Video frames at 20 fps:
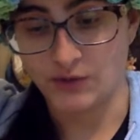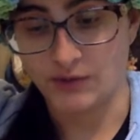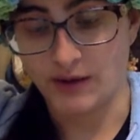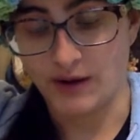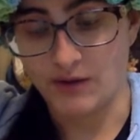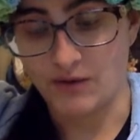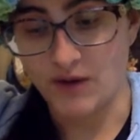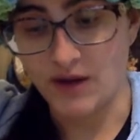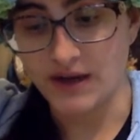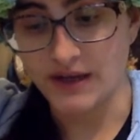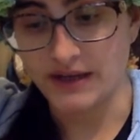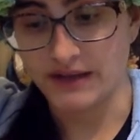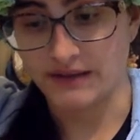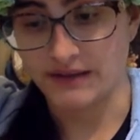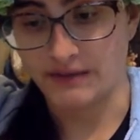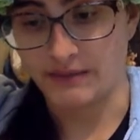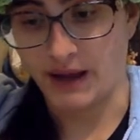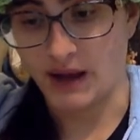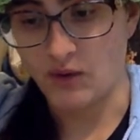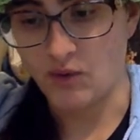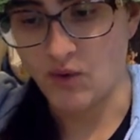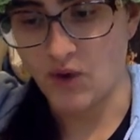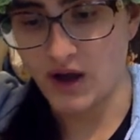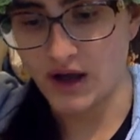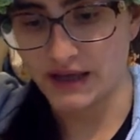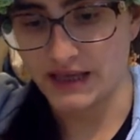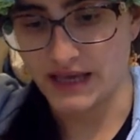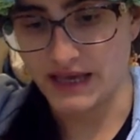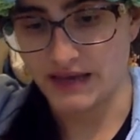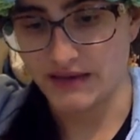by running than by
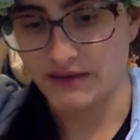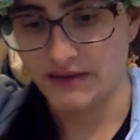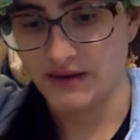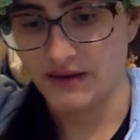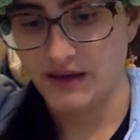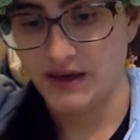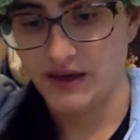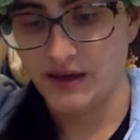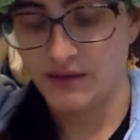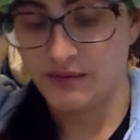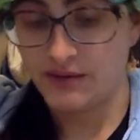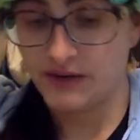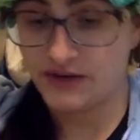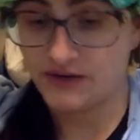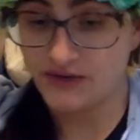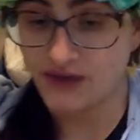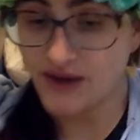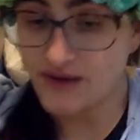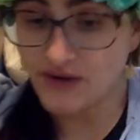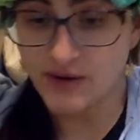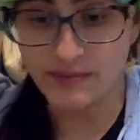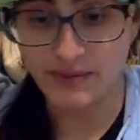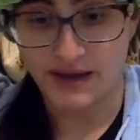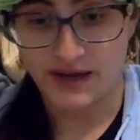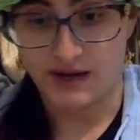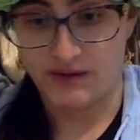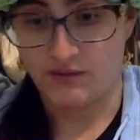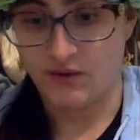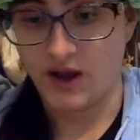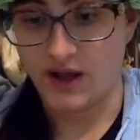walking. But if
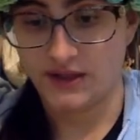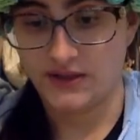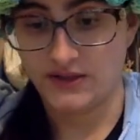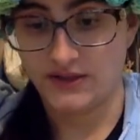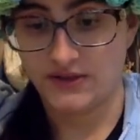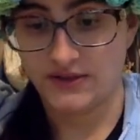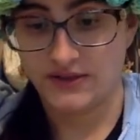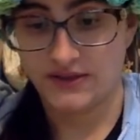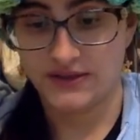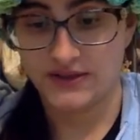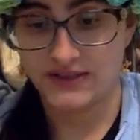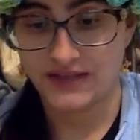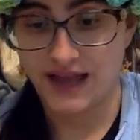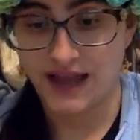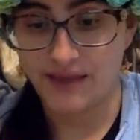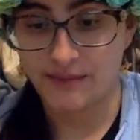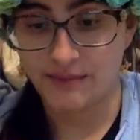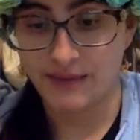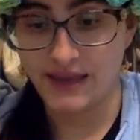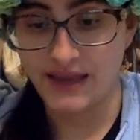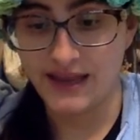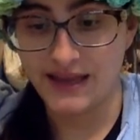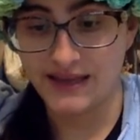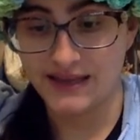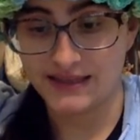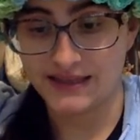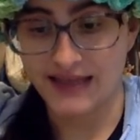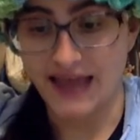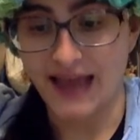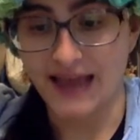everybody runs, the stampede
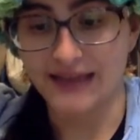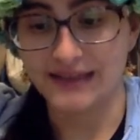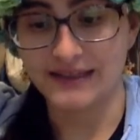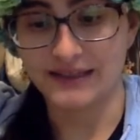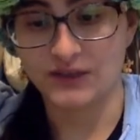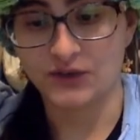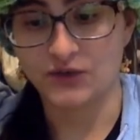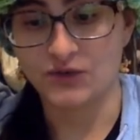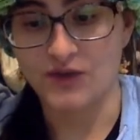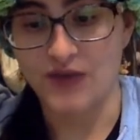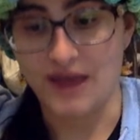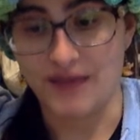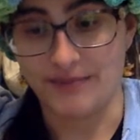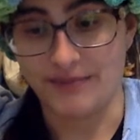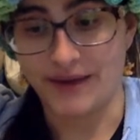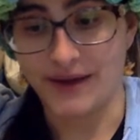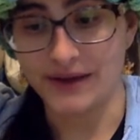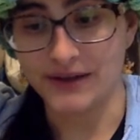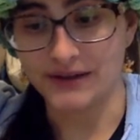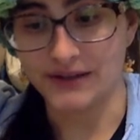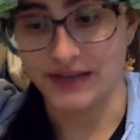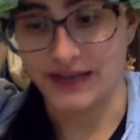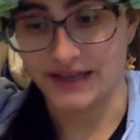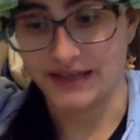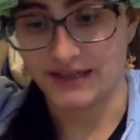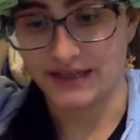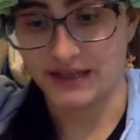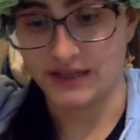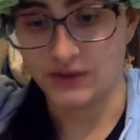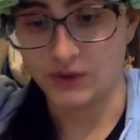is likely to create
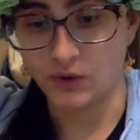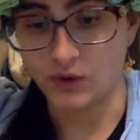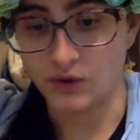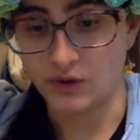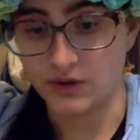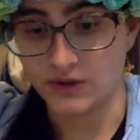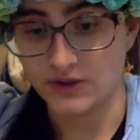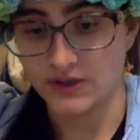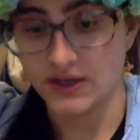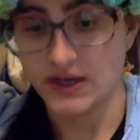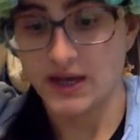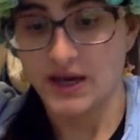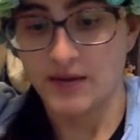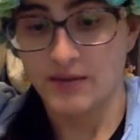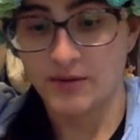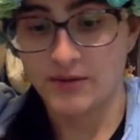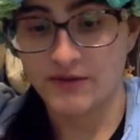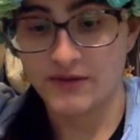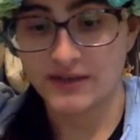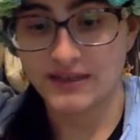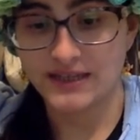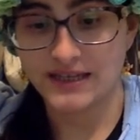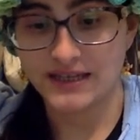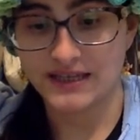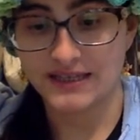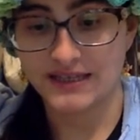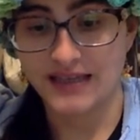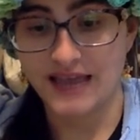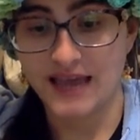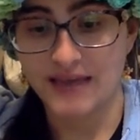bottlenecks at doors, preventing
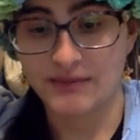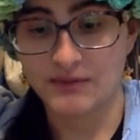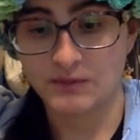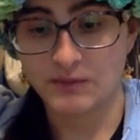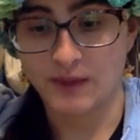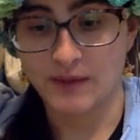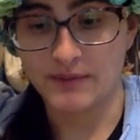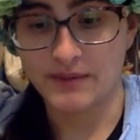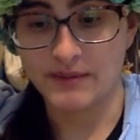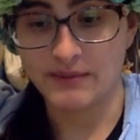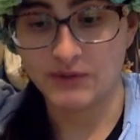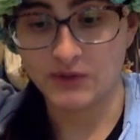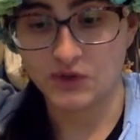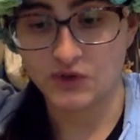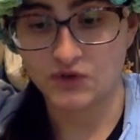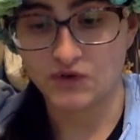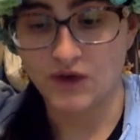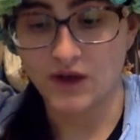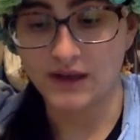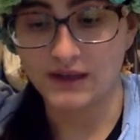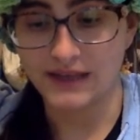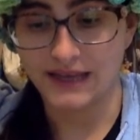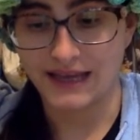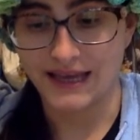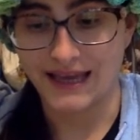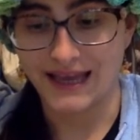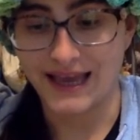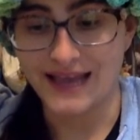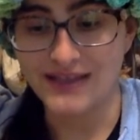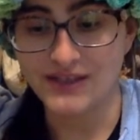escapes by people struggling
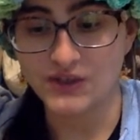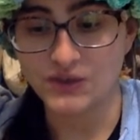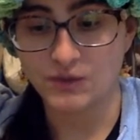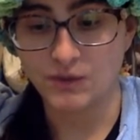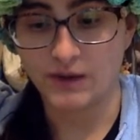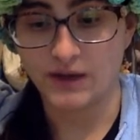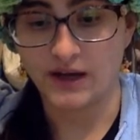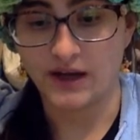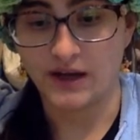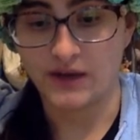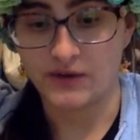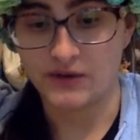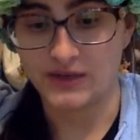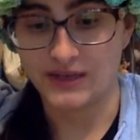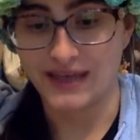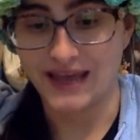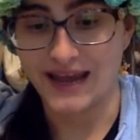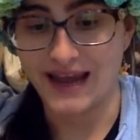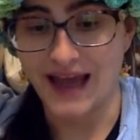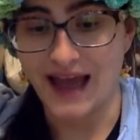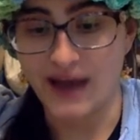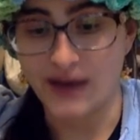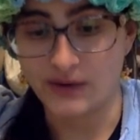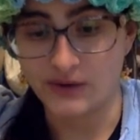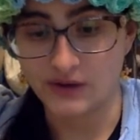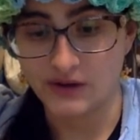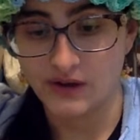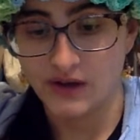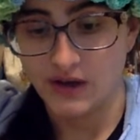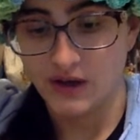against one another to get
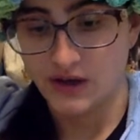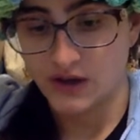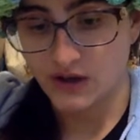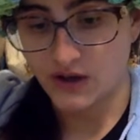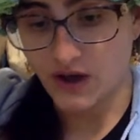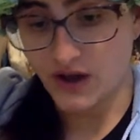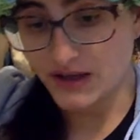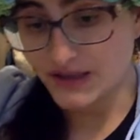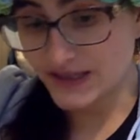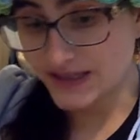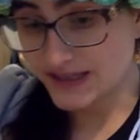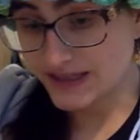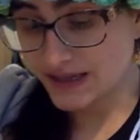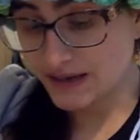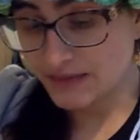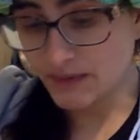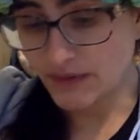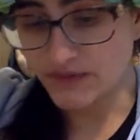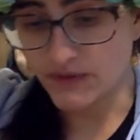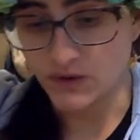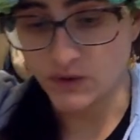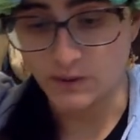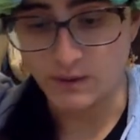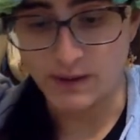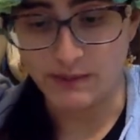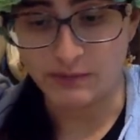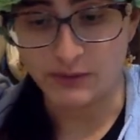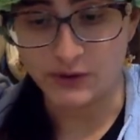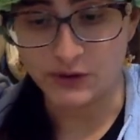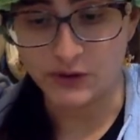out, causing some of those
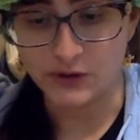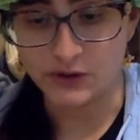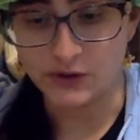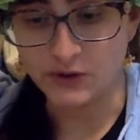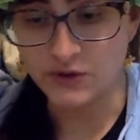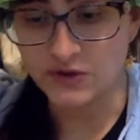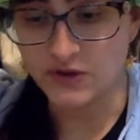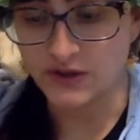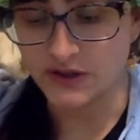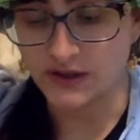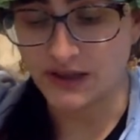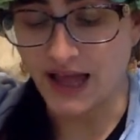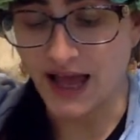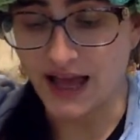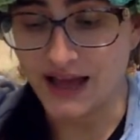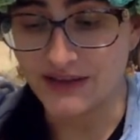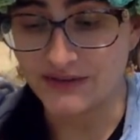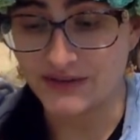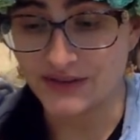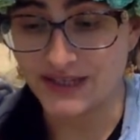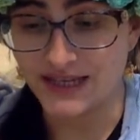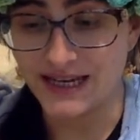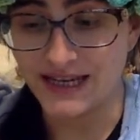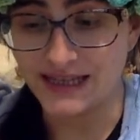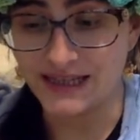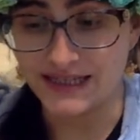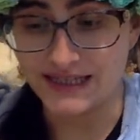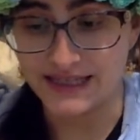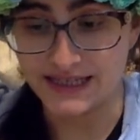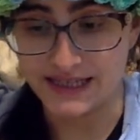people to lose their lives
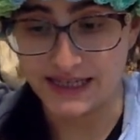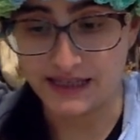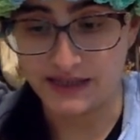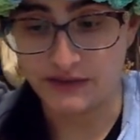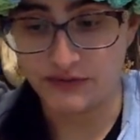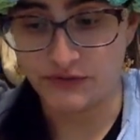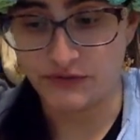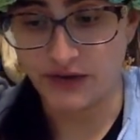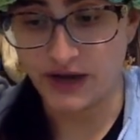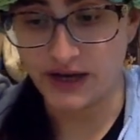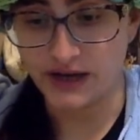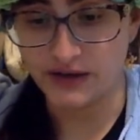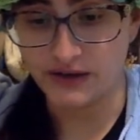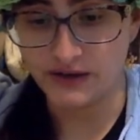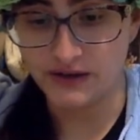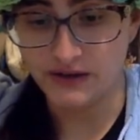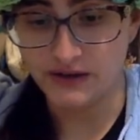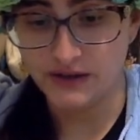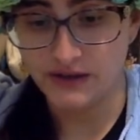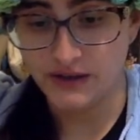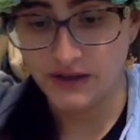needlessly in the fire.